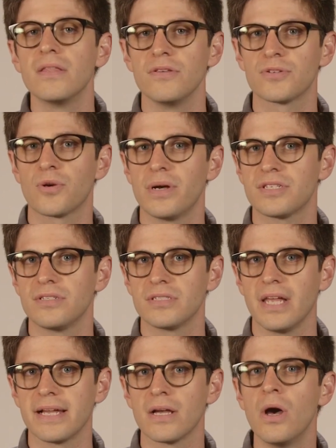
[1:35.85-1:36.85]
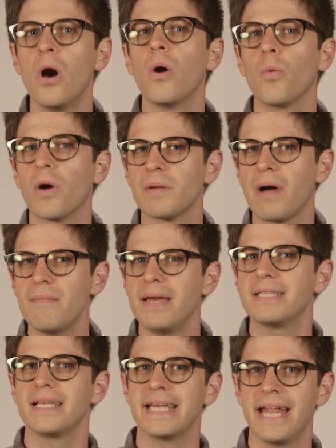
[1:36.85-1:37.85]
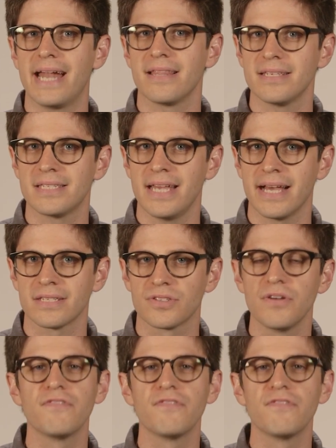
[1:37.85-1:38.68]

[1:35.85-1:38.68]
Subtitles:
These are questions like, what am I meant to get out of this text